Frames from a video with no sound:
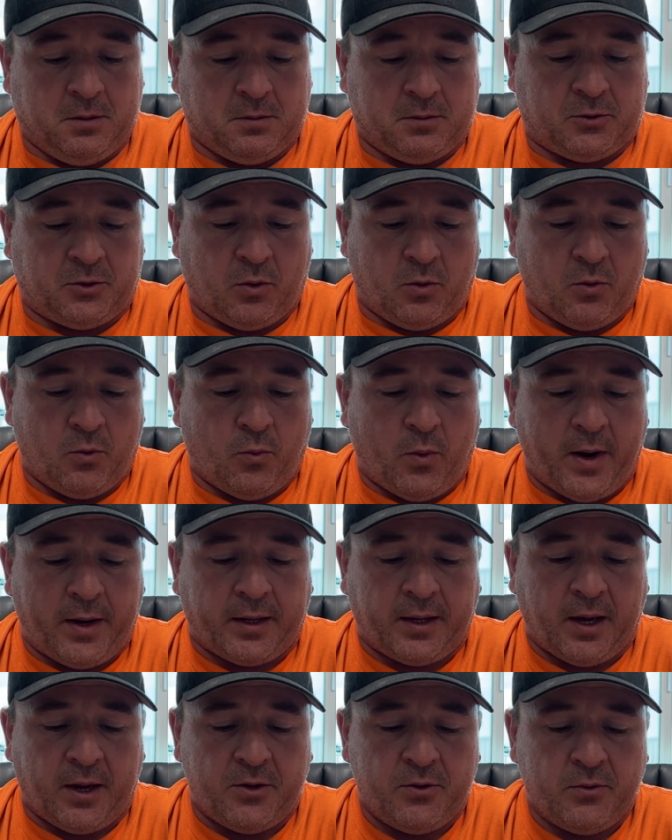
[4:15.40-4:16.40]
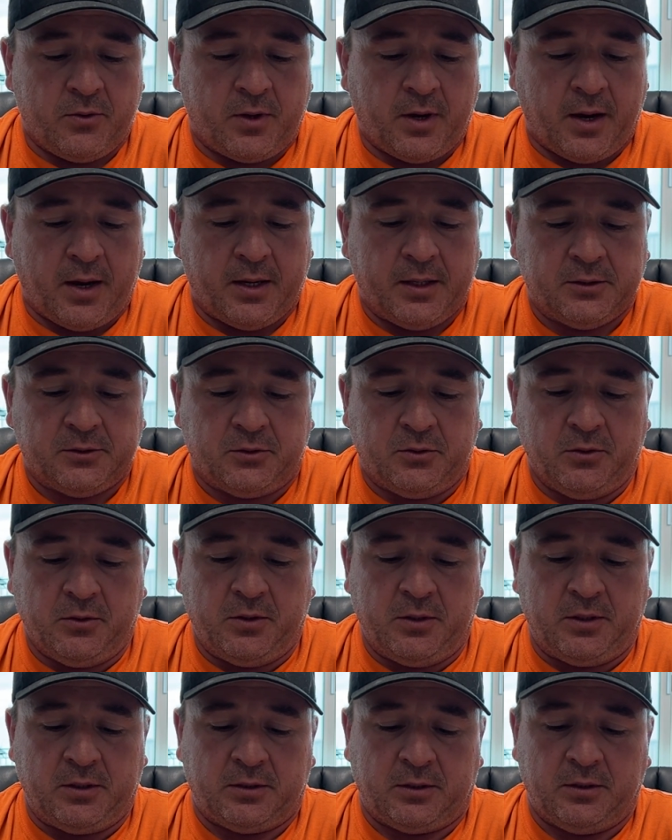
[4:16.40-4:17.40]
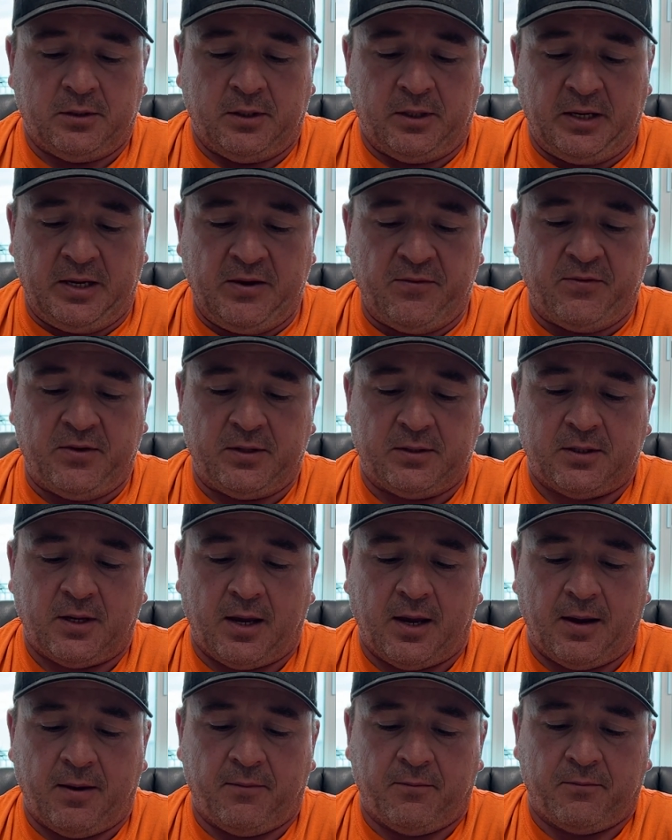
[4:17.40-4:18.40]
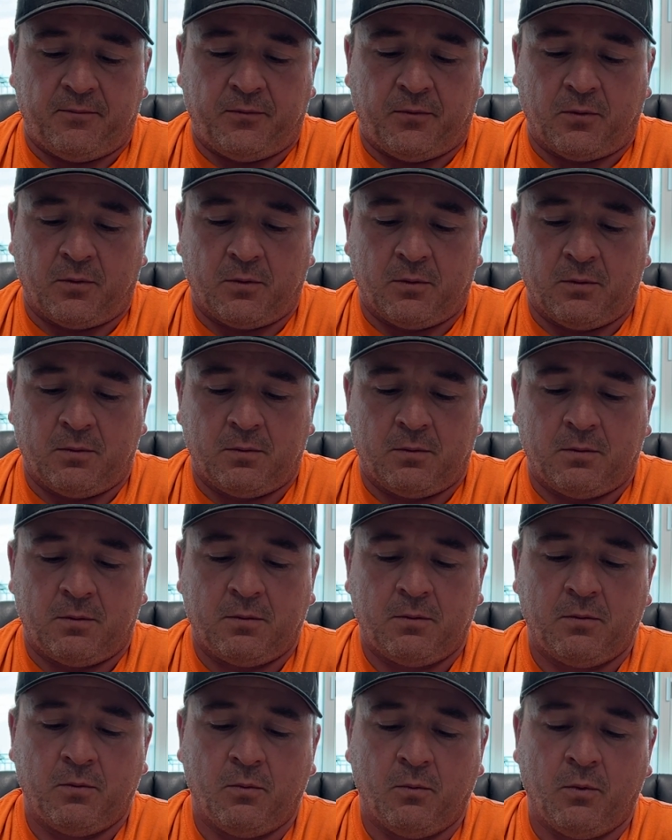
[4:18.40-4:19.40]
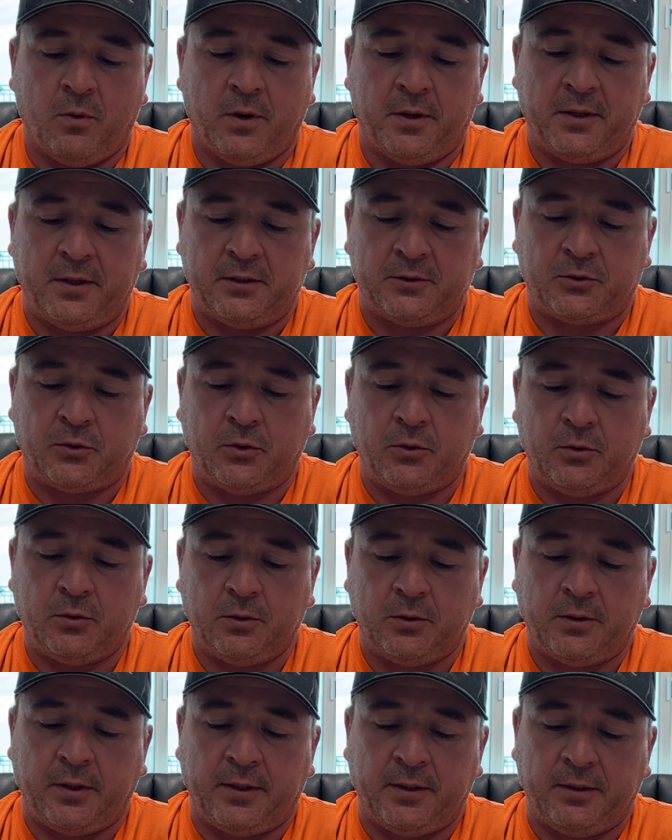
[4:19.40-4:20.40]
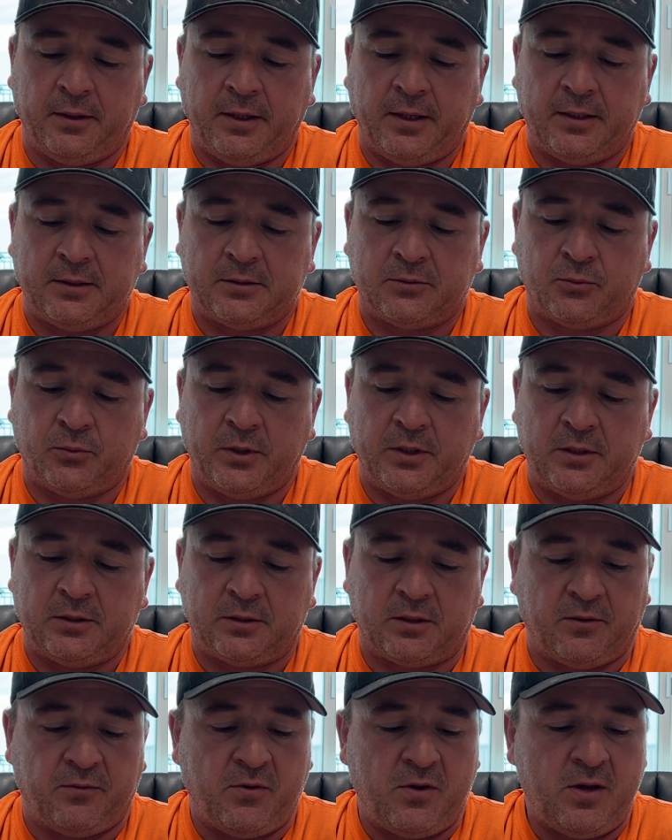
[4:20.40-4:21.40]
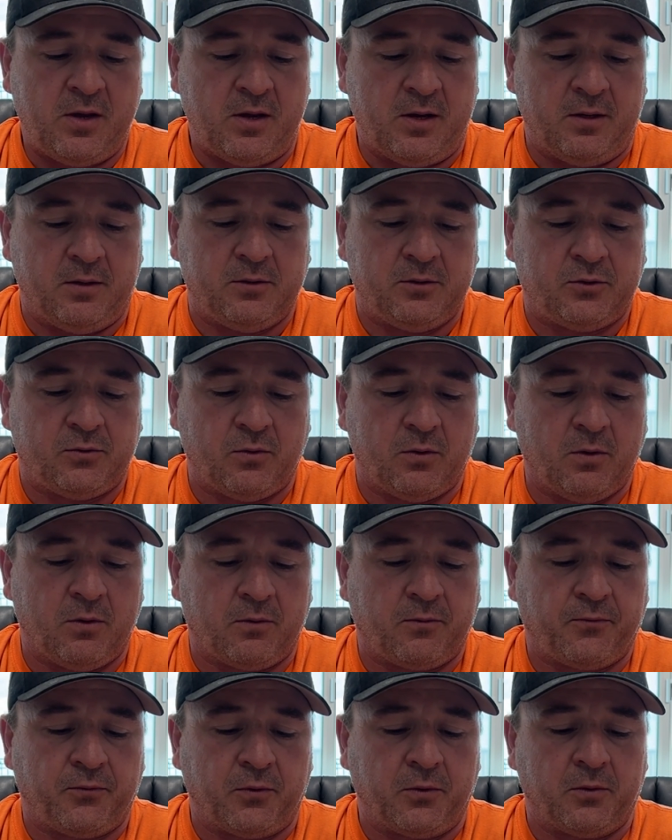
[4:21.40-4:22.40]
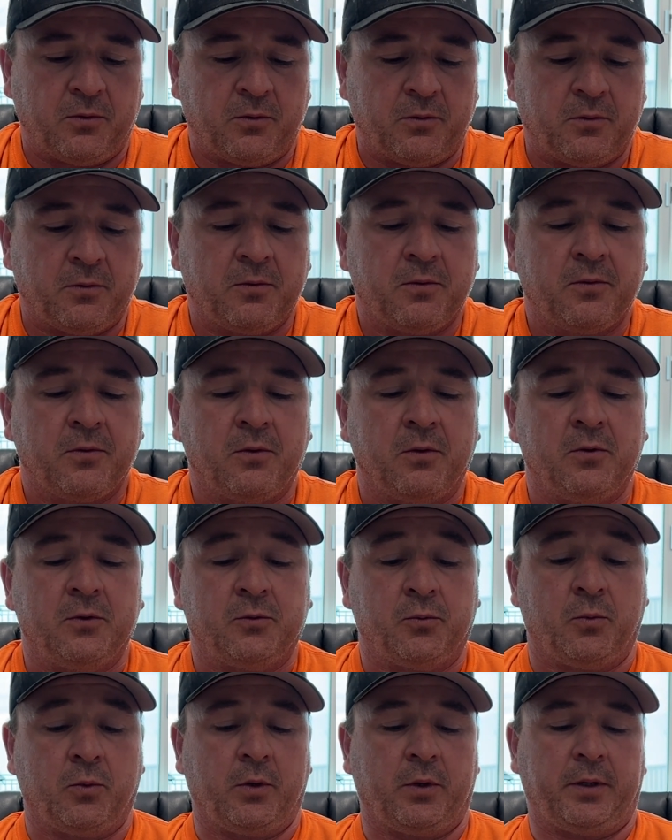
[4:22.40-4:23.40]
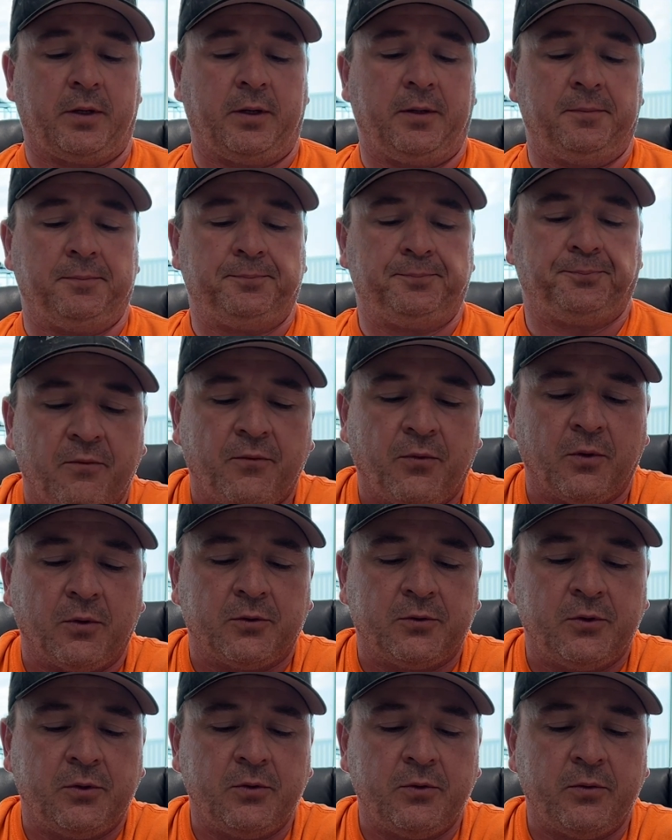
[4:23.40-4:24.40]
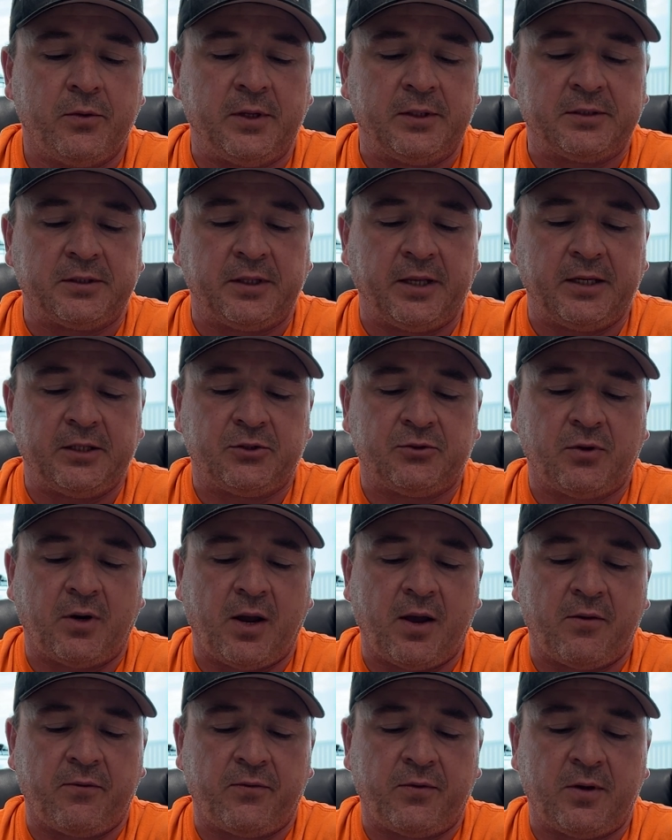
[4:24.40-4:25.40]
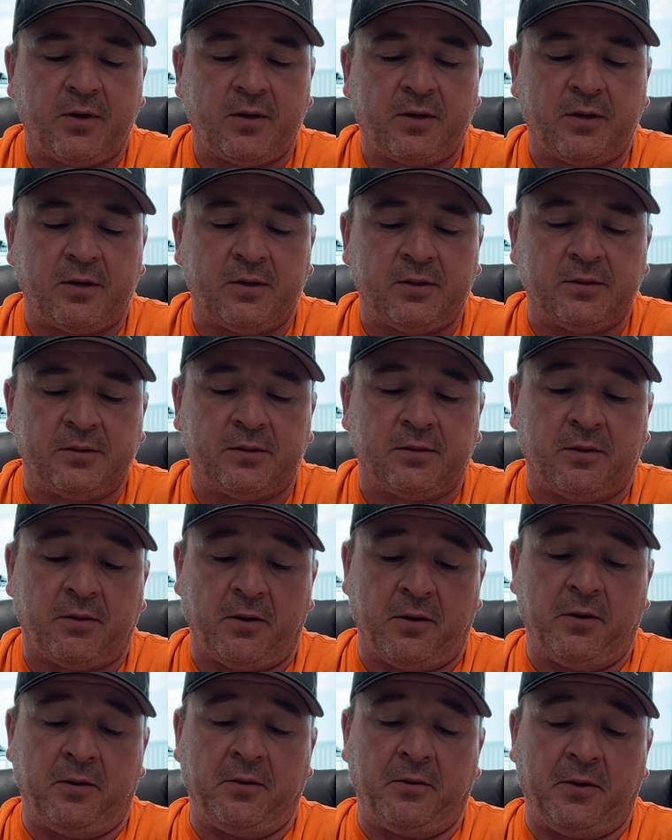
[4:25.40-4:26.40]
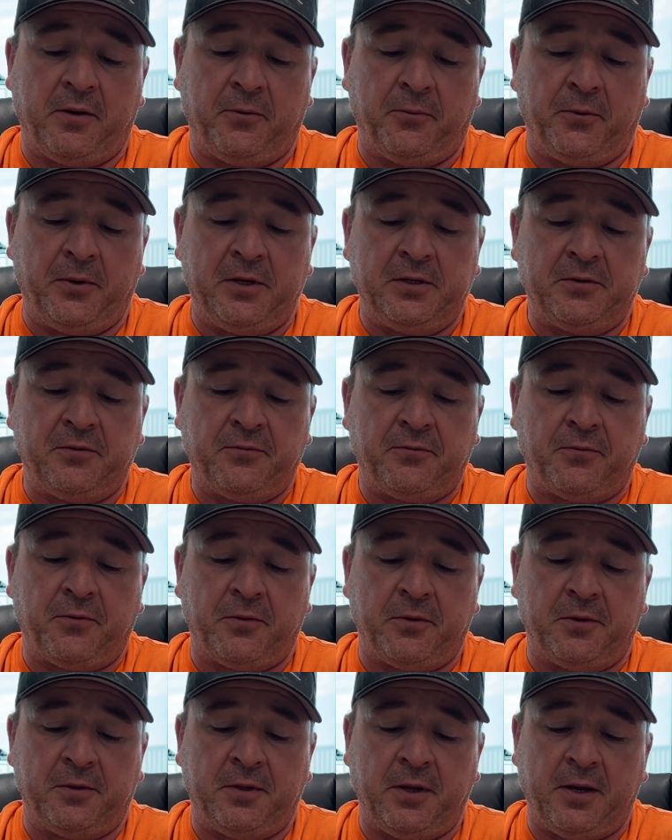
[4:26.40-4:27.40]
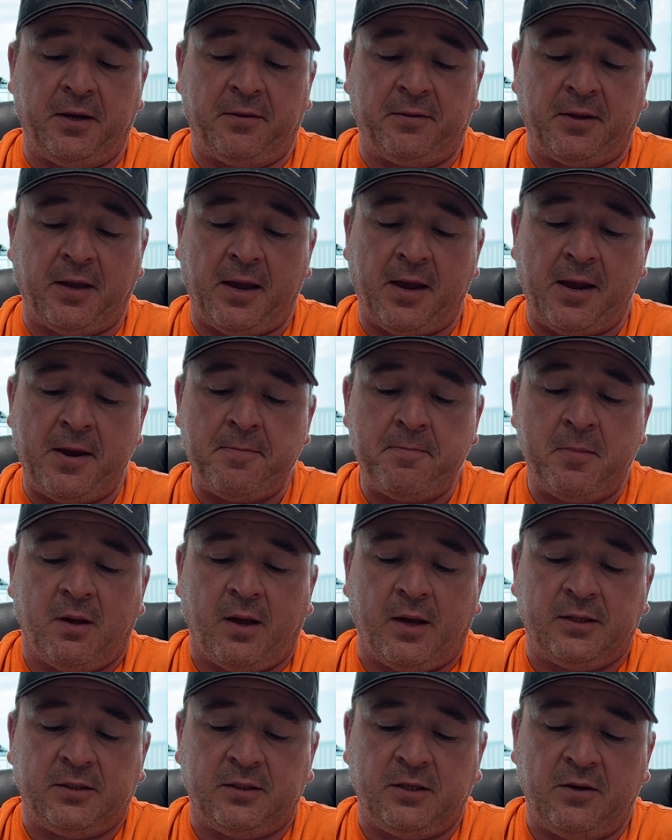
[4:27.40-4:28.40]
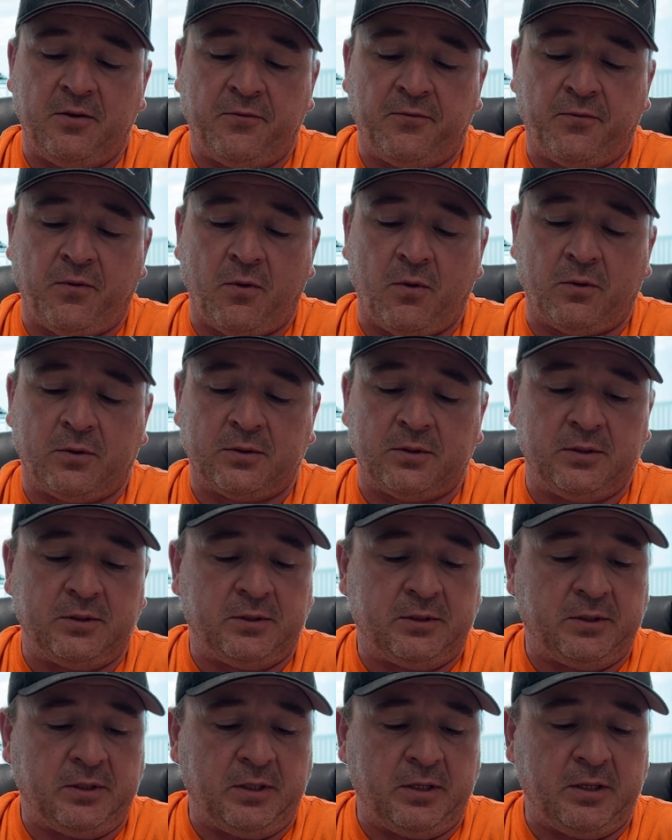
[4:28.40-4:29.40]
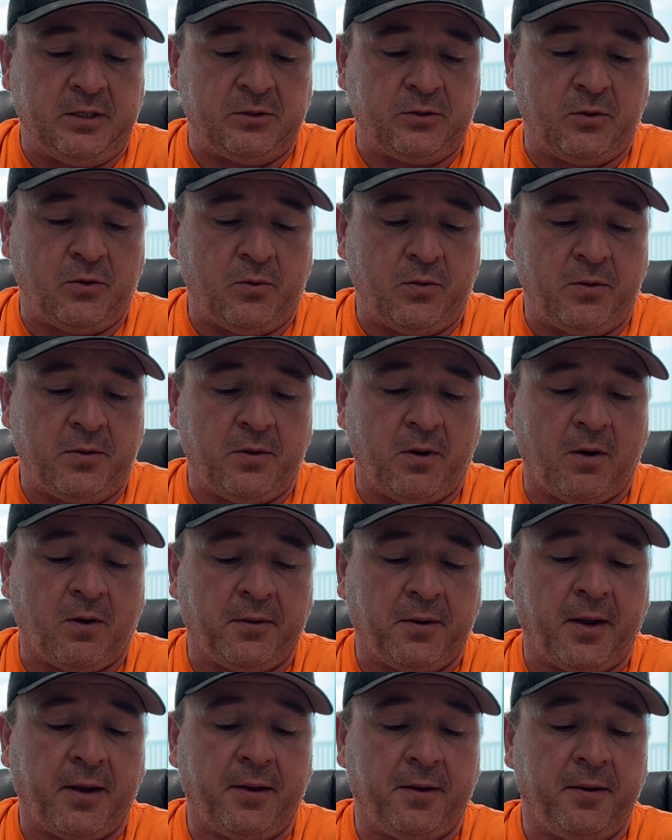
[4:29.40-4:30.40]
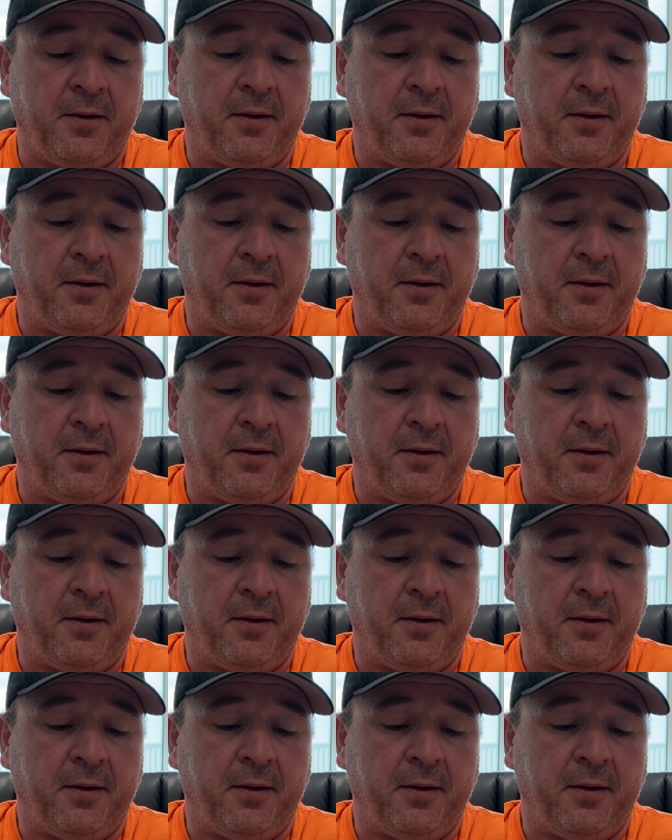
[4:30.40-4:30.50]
So why can't you guys do this in the evening time? For one, it's cooler and less risk of heat stroke for those working. For two, it's less traffic. Is there a reason for the day of time? I see folks in cities going all night,